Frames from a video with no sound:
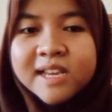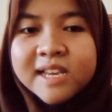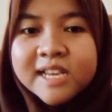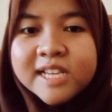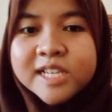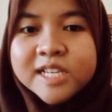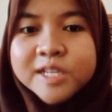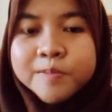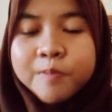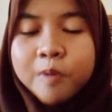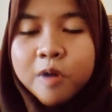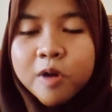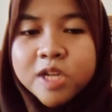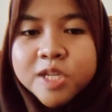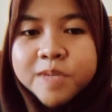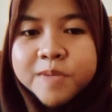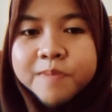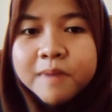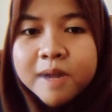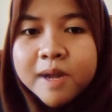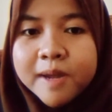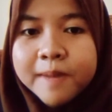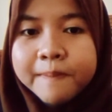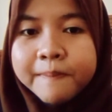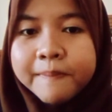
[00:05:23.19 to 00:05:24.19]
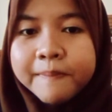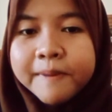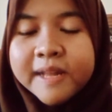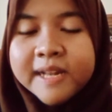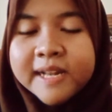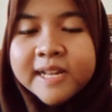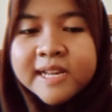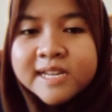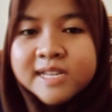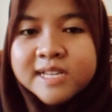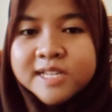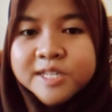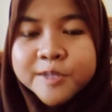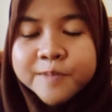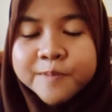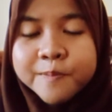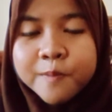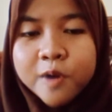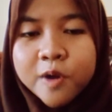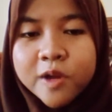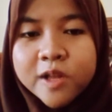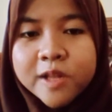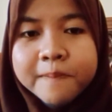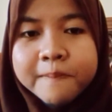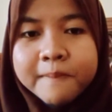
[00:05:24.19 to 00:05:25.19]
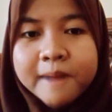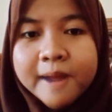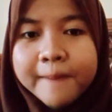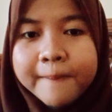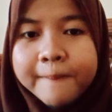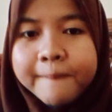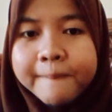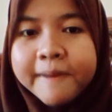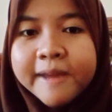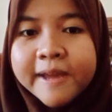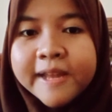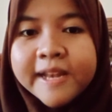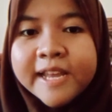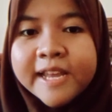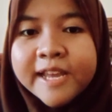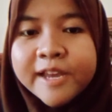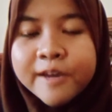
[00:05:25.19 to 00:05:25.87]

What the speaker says: He spoiled my pen, he spoiled my pen,